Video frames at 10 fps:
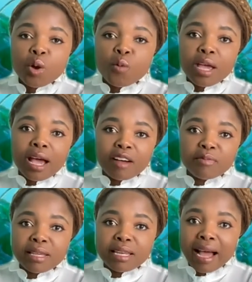we have
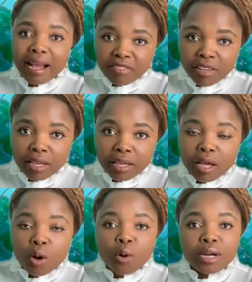been having
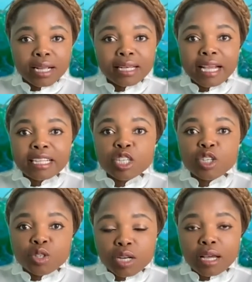on neglected